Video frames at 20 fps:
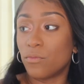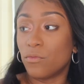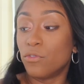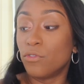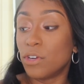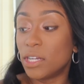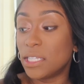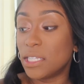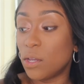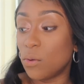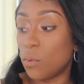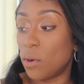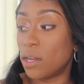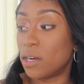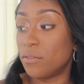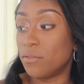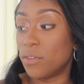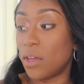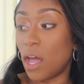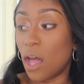really one
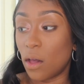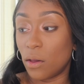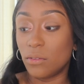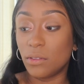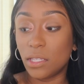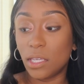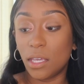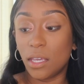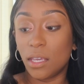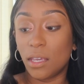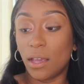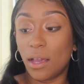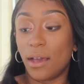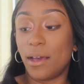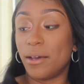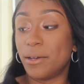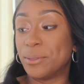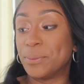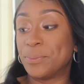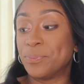of the only
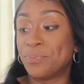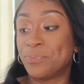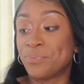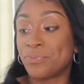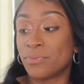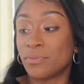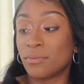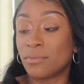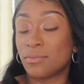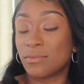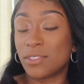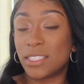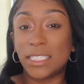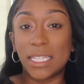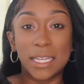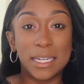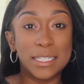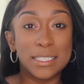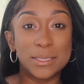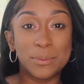
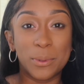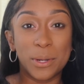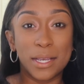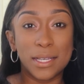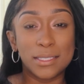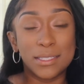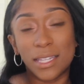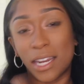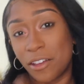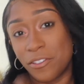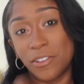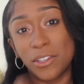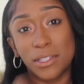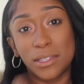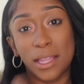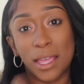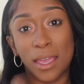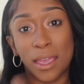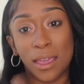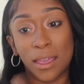setting sprays that I feel
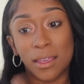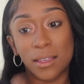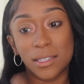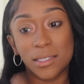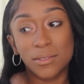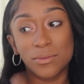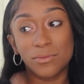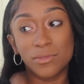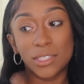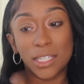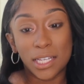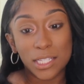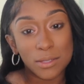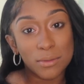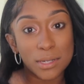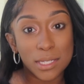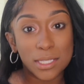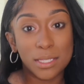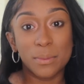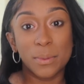like does
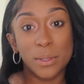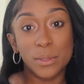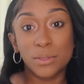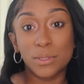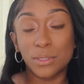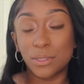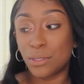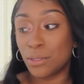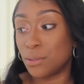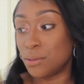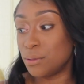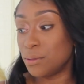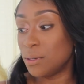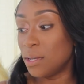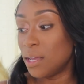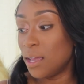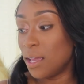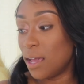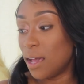what it's supposed to do.